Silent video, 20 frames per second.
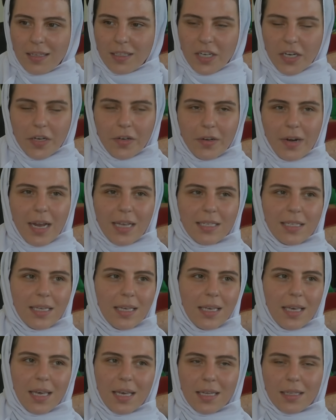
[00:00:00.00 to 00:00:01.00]

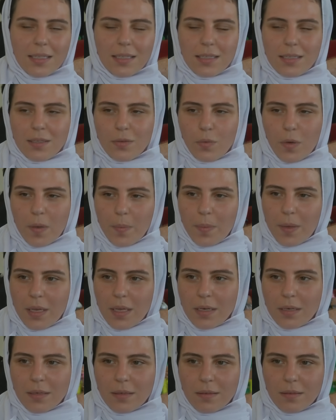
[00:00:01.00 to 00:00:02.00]
terrorizing kids,
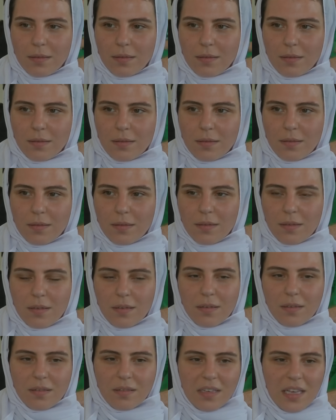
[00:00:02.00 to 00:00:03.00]
women,
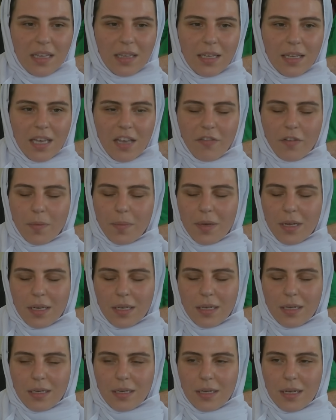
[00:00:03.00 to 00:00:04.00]
killing everybody.